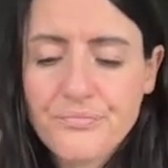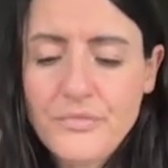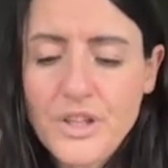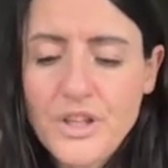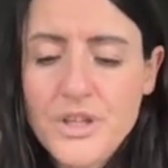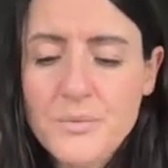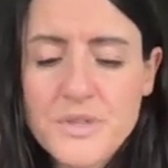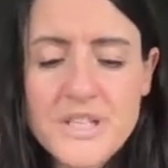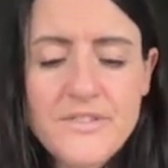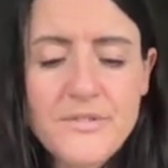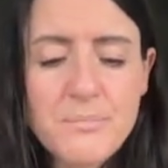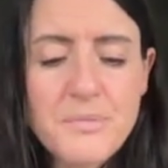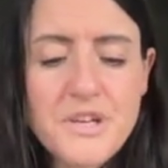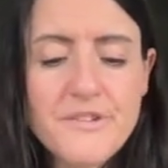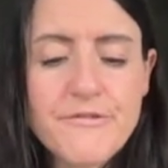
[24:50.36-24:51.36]
you would
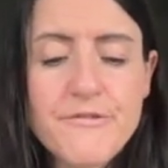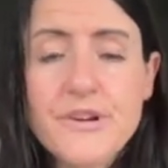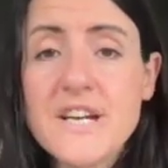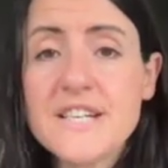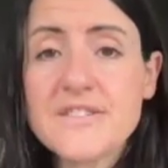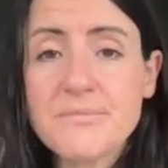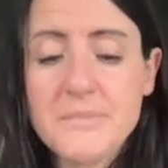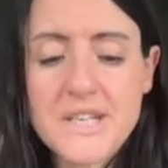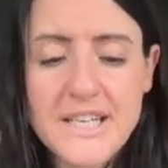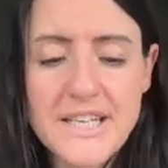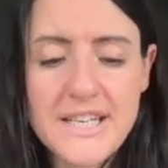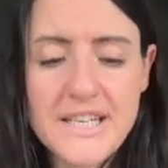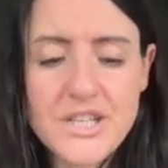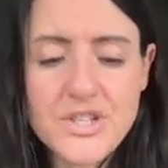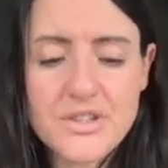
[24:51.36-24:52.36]
even be afraid of me
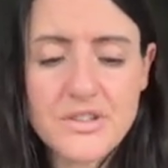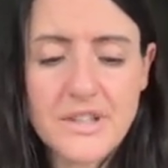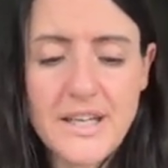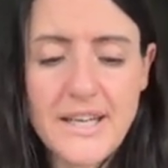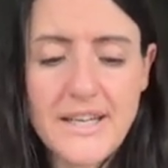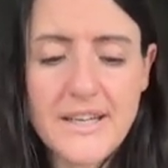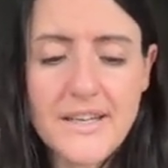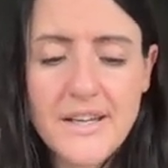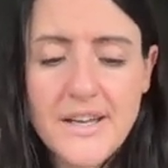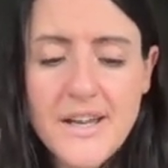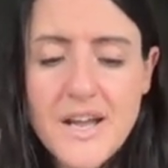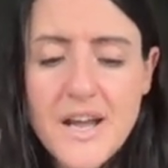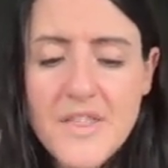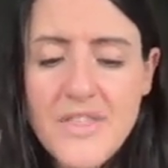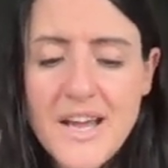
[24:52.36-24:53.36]
occasionally.
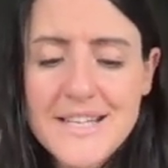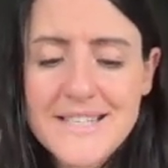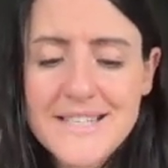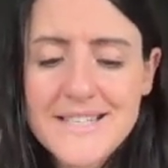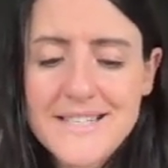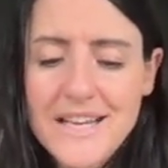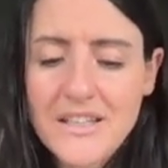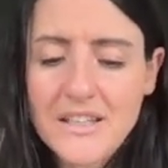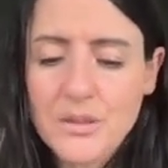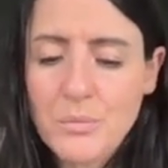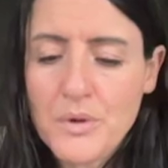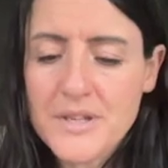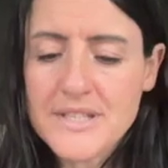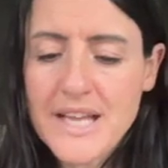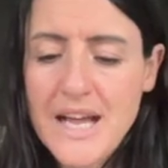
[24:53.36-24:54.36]
And that is exactly
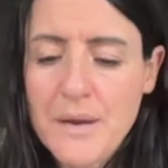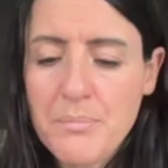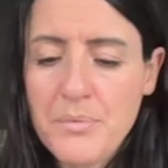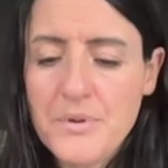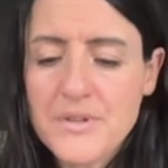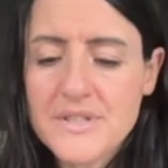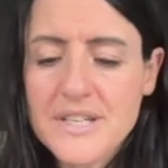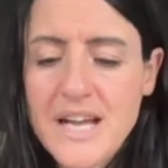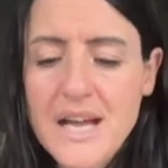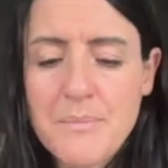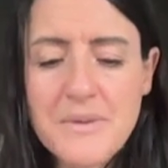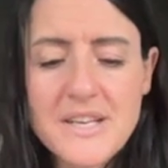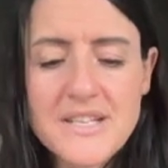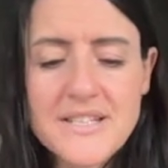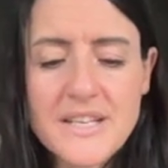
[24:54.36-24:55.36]
what has happened. I
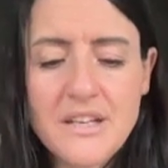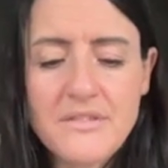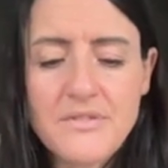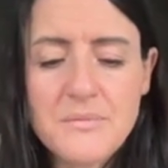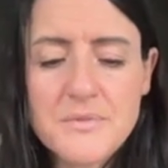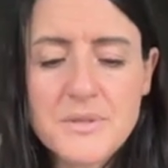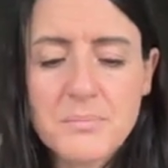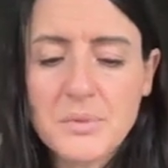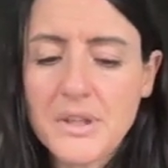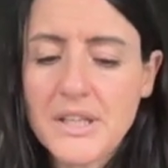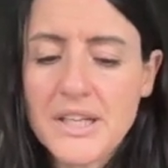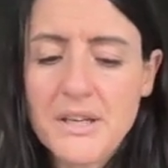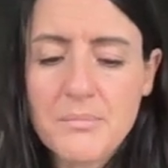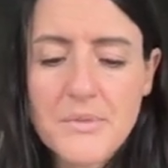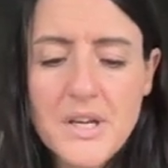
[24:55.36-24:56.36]
myself am to
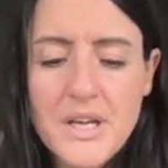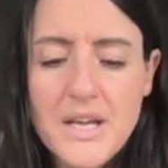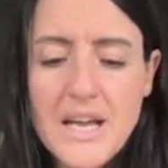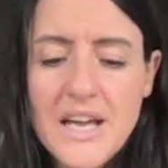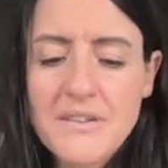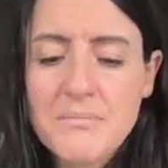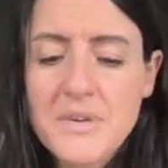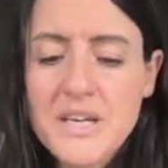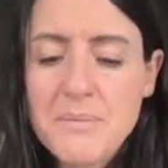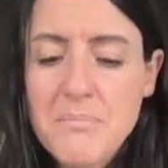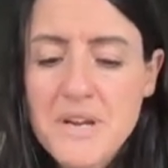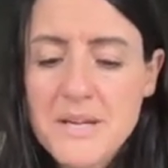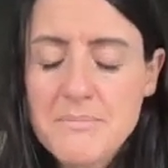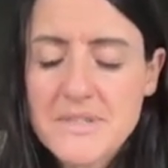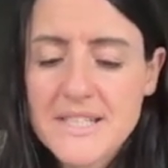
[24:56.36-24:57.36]
blame. I have made
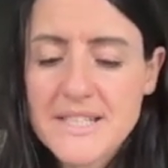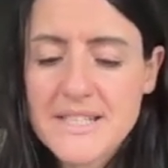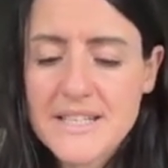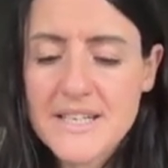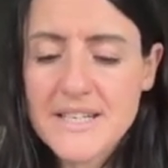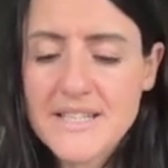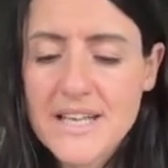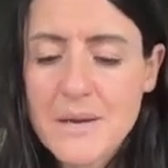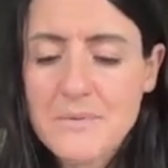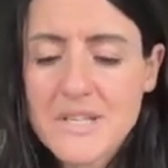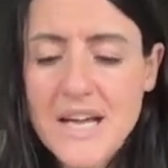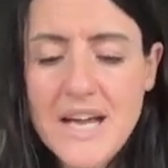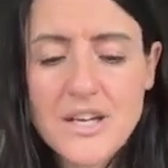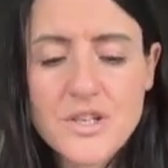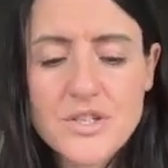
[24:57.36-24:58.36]
many mistakes. I was
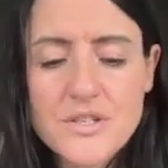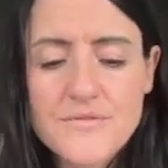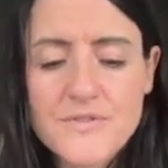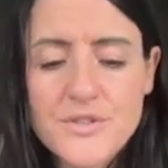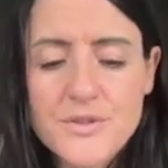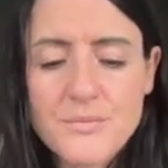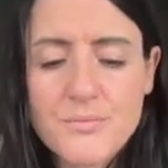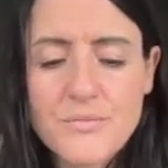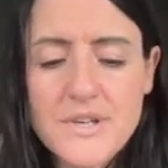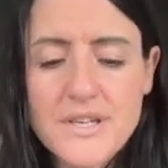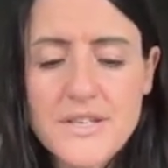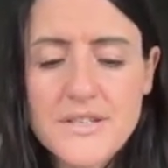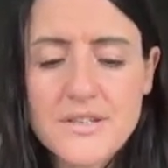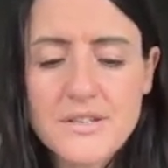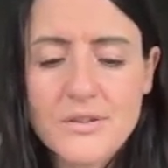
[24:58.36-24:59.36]
anxious for some
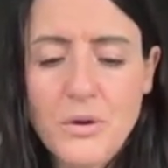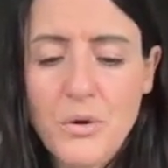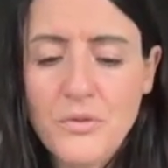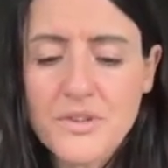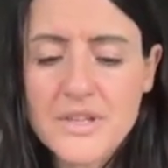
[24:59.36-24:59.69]
reason all the